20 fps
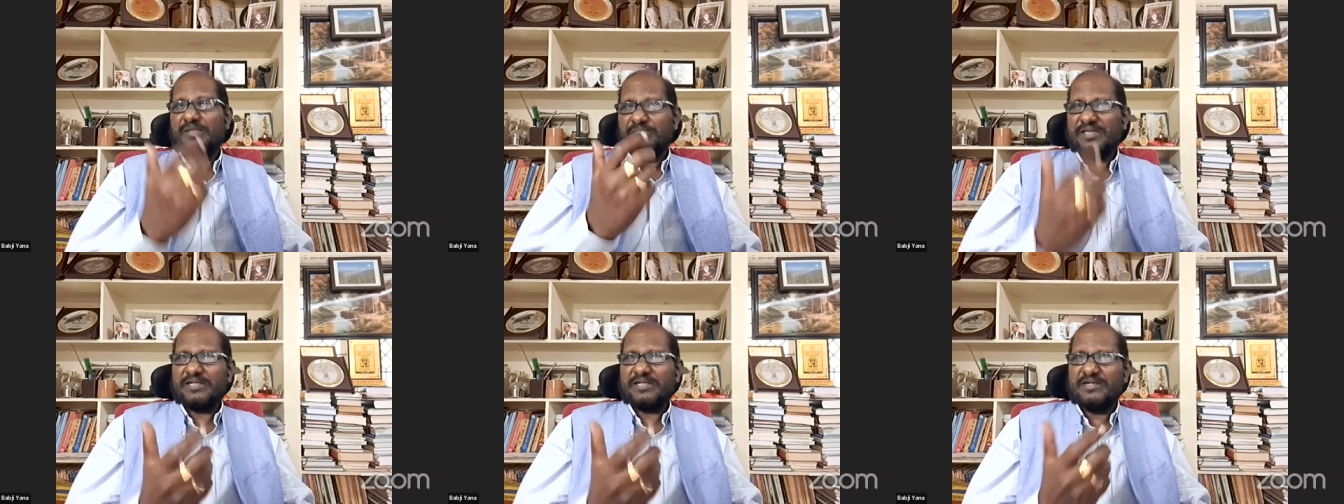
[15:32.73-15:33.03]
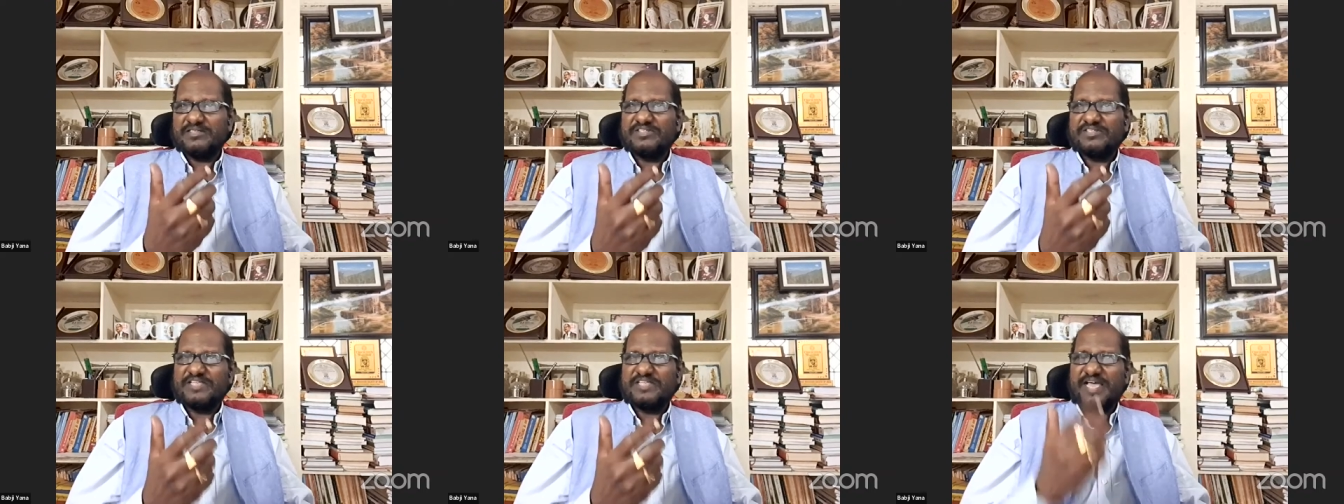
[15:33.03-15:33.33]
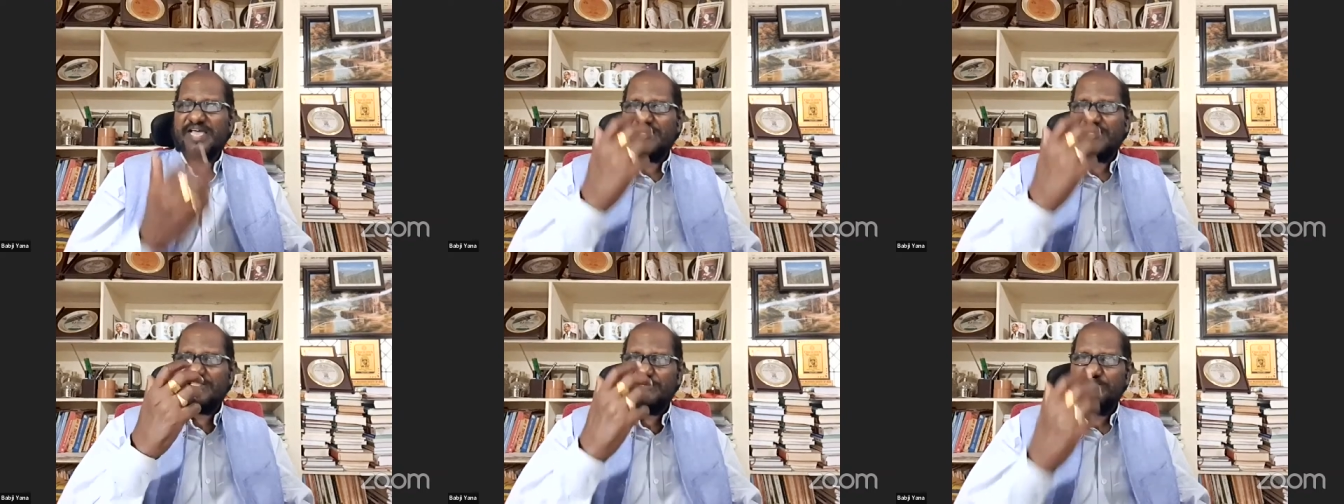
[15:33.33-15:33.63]
because
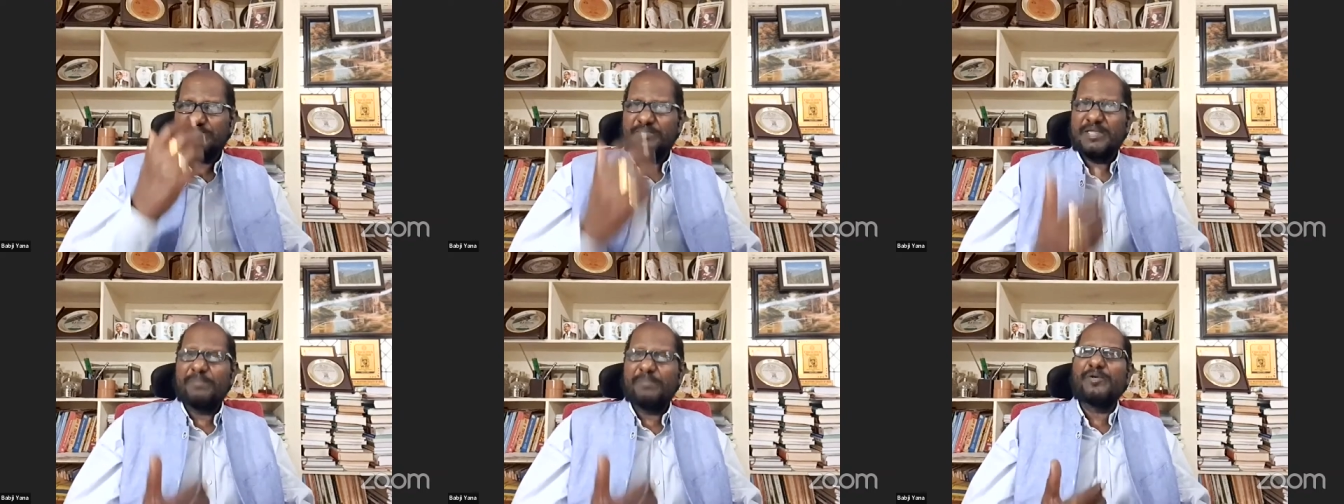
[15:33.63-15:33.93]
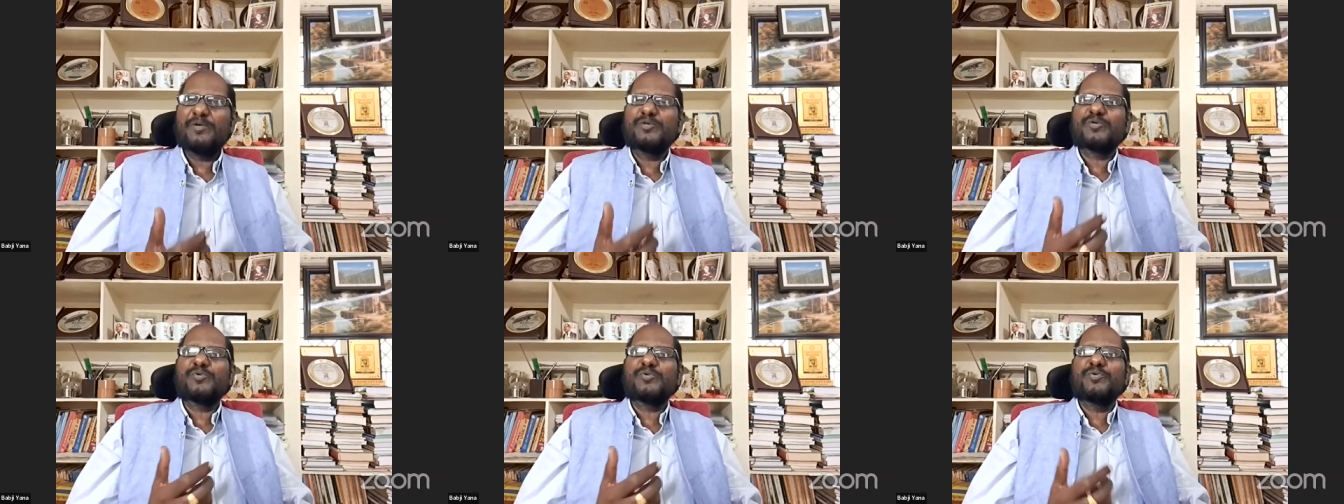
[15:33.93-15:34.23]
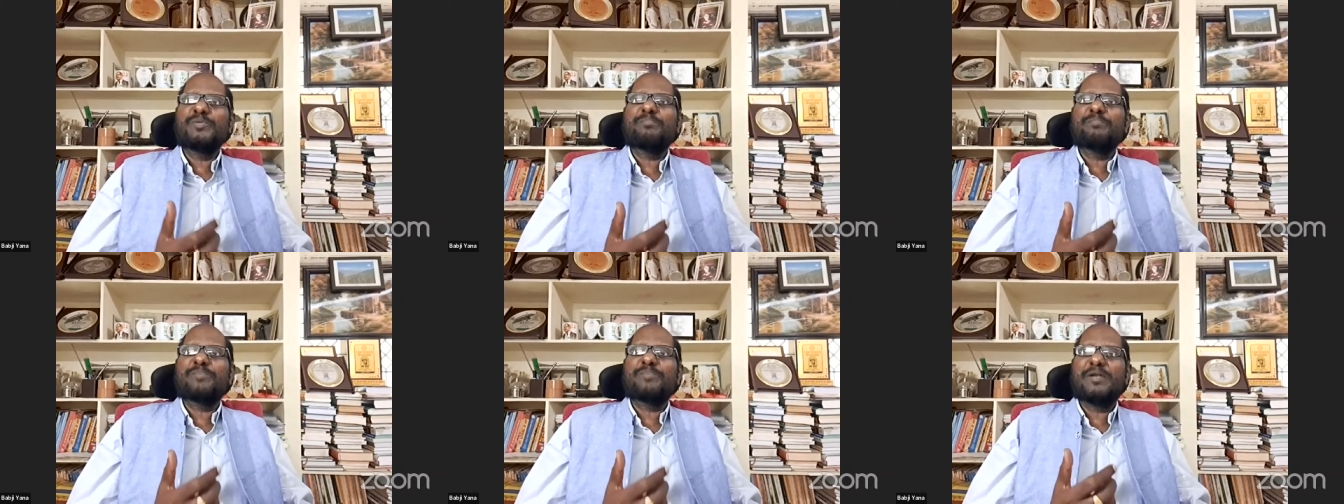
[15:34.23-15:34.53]
they are the people
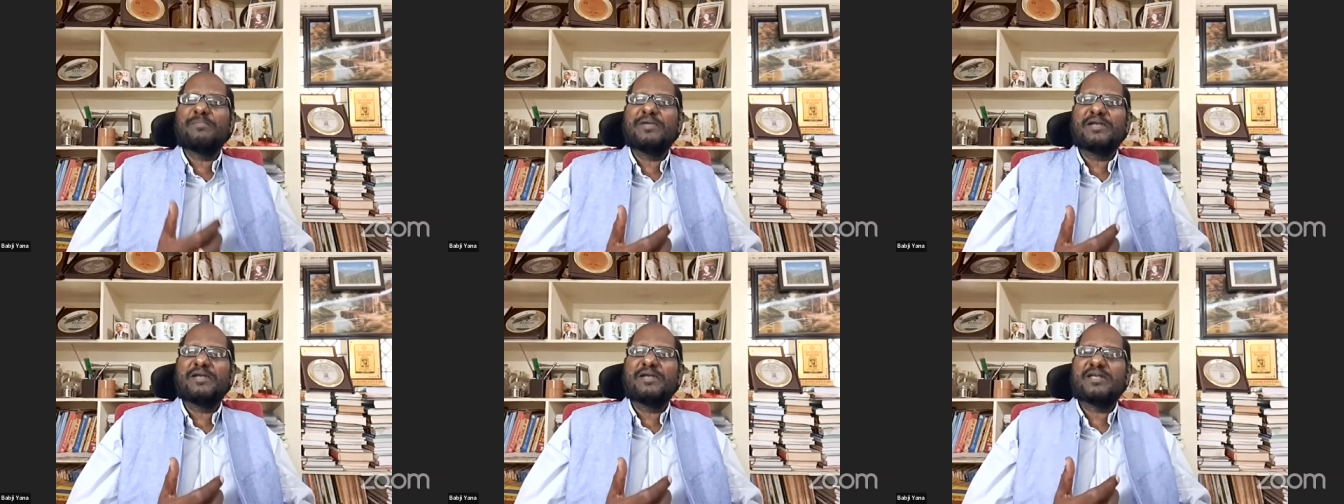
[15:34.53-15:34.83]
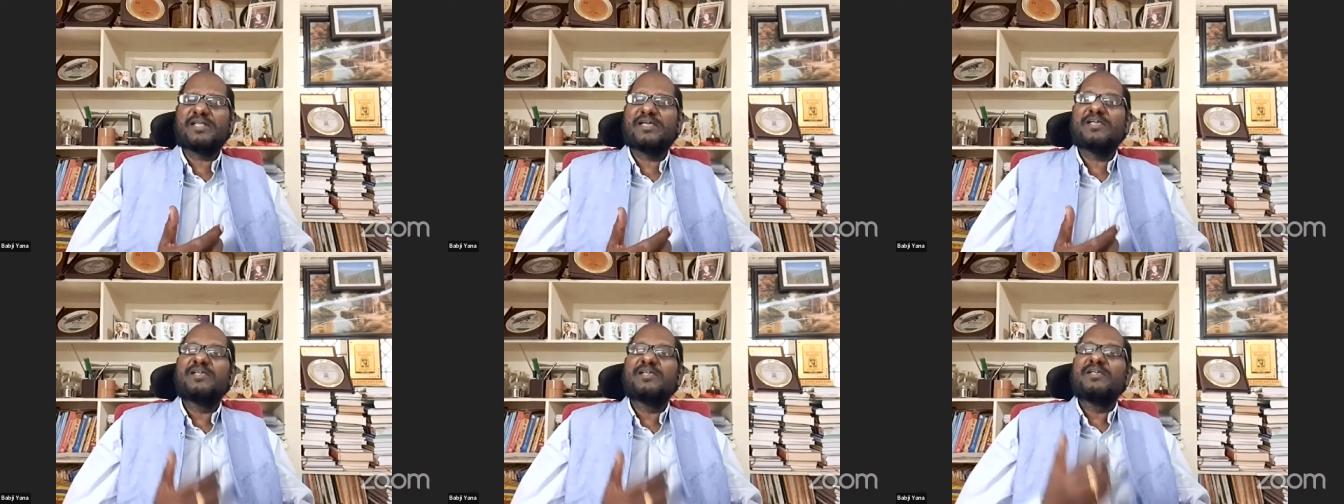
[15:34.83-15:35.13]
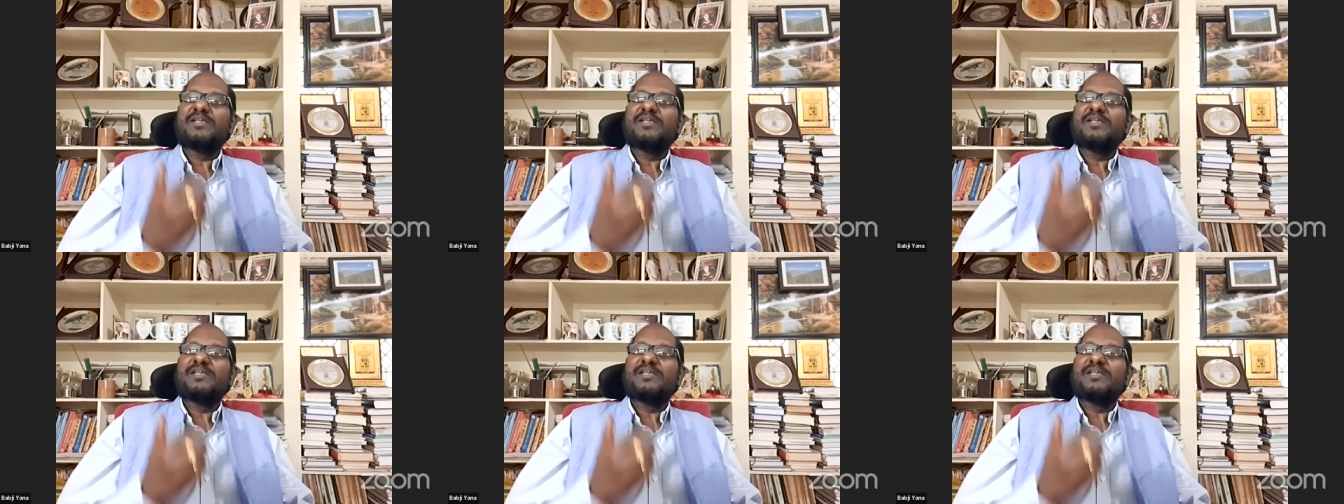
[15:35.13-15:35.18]
to implement